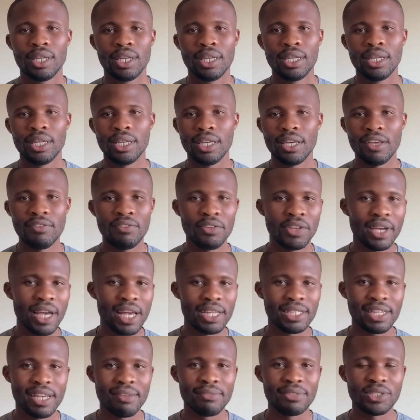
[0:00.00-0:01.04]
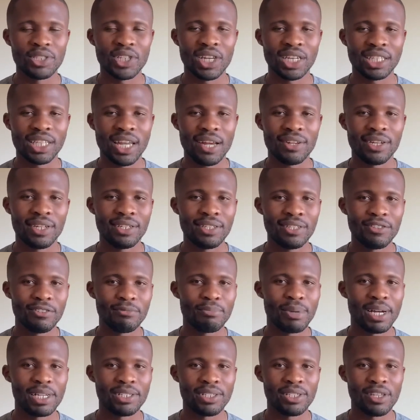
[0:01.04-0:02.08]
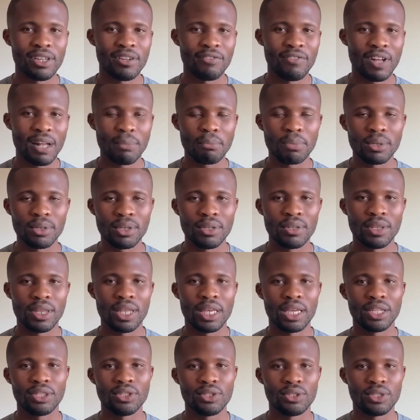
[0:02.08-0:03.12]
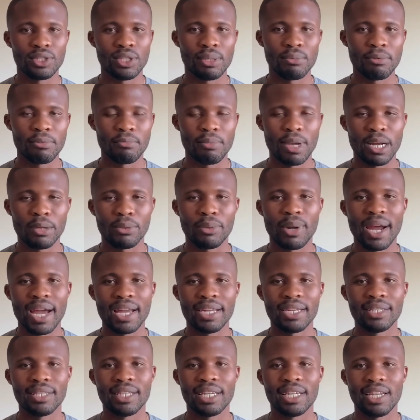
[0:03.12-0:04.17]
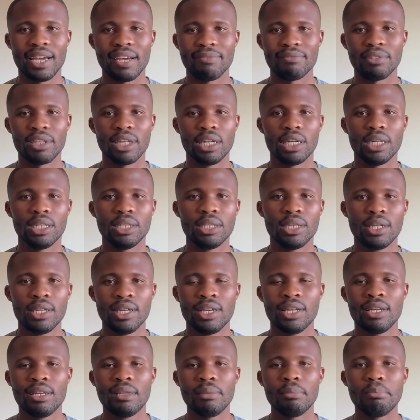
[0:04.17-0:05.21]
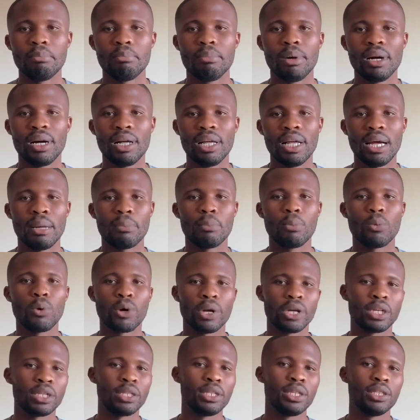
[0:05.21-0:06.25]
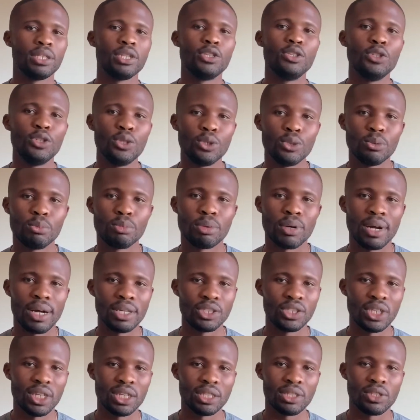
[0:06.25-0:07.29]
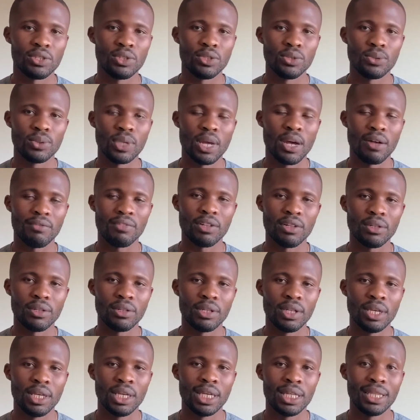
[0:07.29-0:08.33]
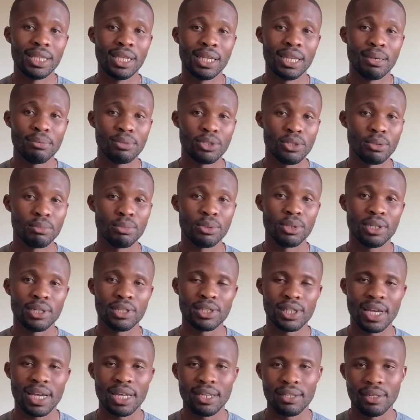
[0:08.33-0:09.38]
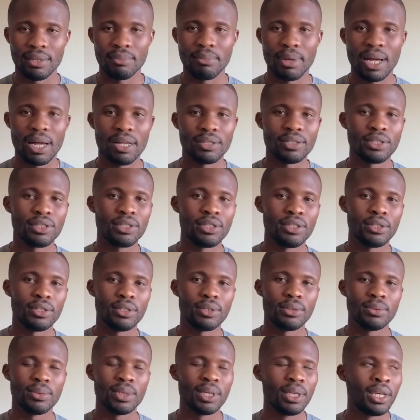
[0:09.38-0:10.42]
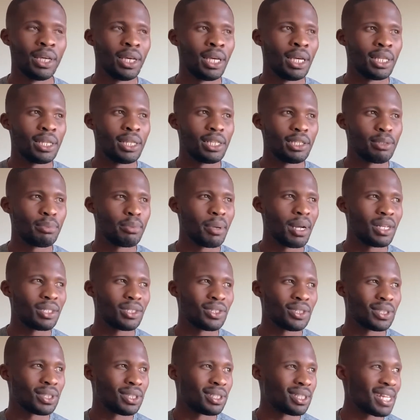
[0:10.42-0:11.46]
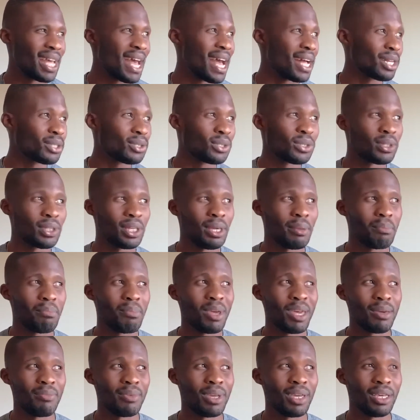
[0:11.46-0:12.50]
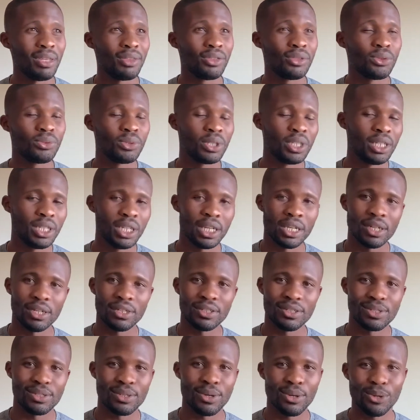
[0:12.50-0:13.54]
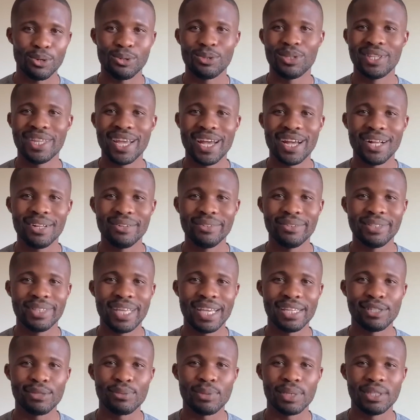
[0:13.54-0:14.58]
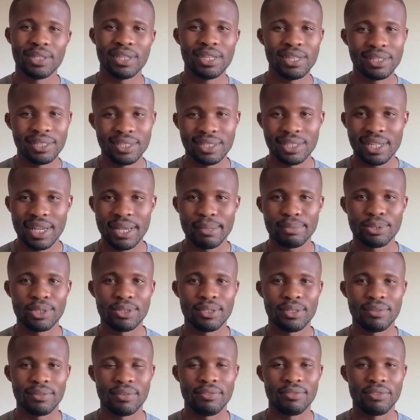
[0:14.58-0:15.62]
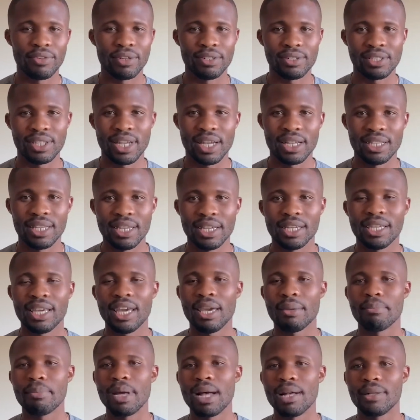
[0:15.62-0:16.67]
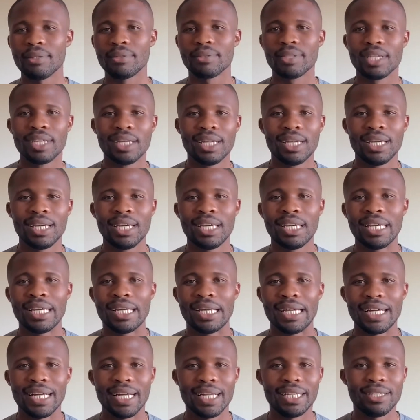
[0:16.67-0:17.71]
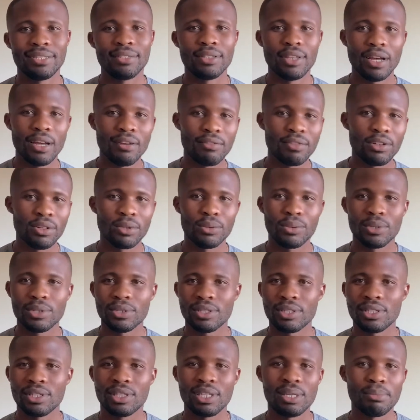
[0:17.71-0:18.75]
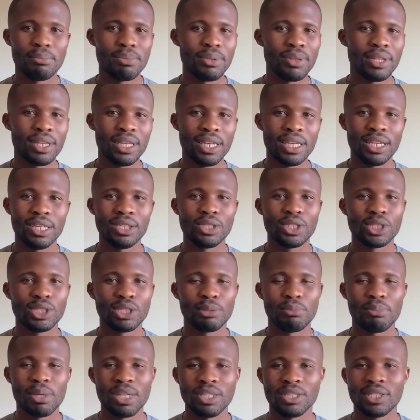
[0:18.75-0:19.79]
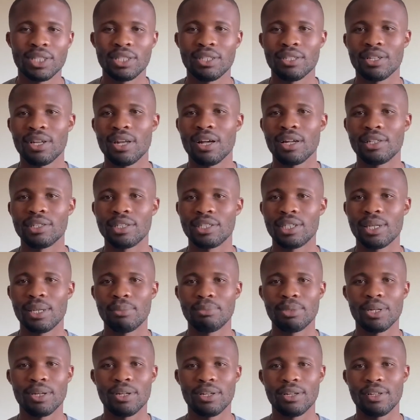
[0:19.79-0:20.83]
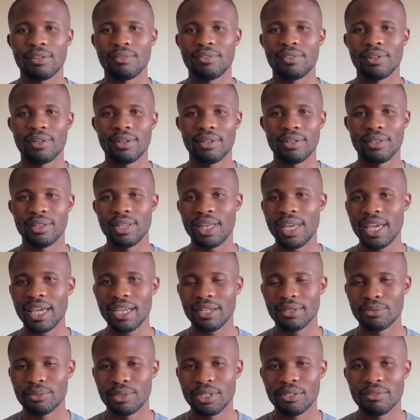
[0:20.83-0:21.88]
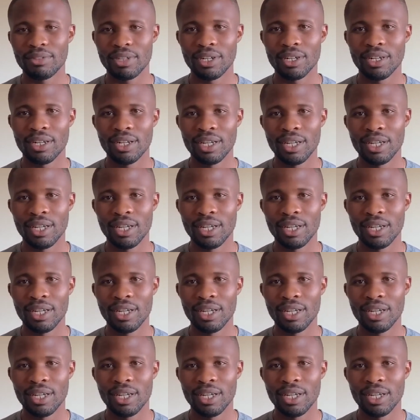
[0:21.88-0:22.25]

If you guys haven't checked out any of my stuff, I'll put a link to some of my writing that I've done. But I'm working on a new project, a new novel that I'm super excited about. So this project is actually maybe 3 years old now. That's when the inception of the first idea came out. The novel was simply just based on the concept of a lake, a river.